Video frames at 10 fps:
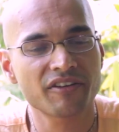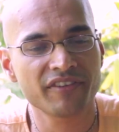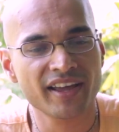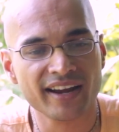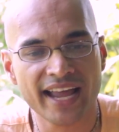
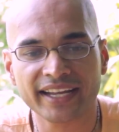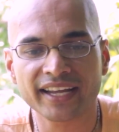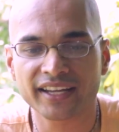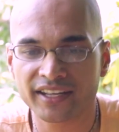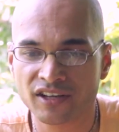we are
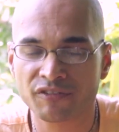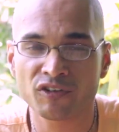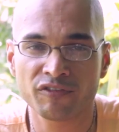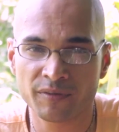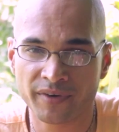lacking inner
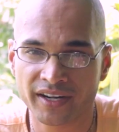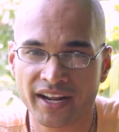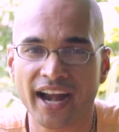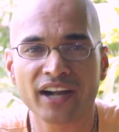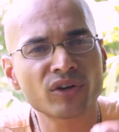fulfillment
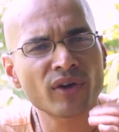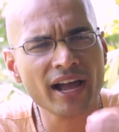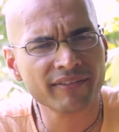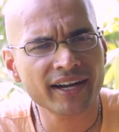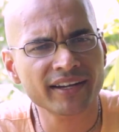and to
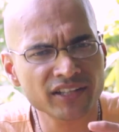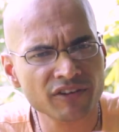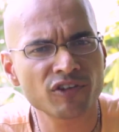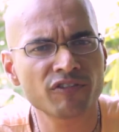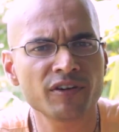have that
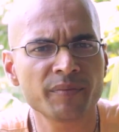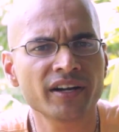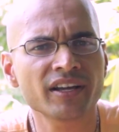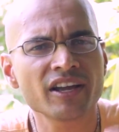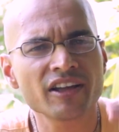inner
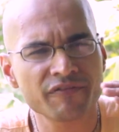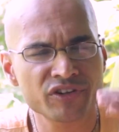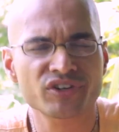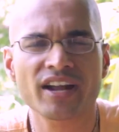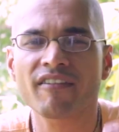fulfillment
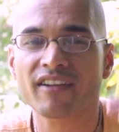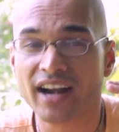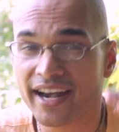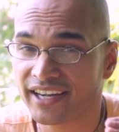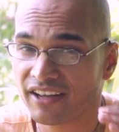we should have
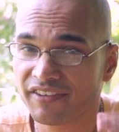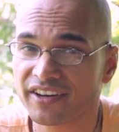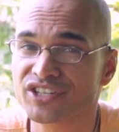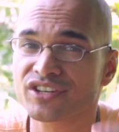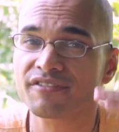right
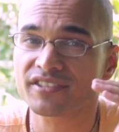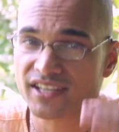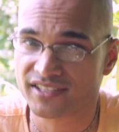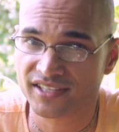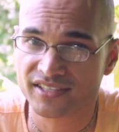definition of
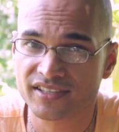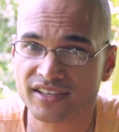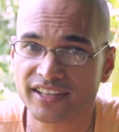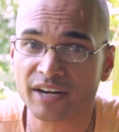success.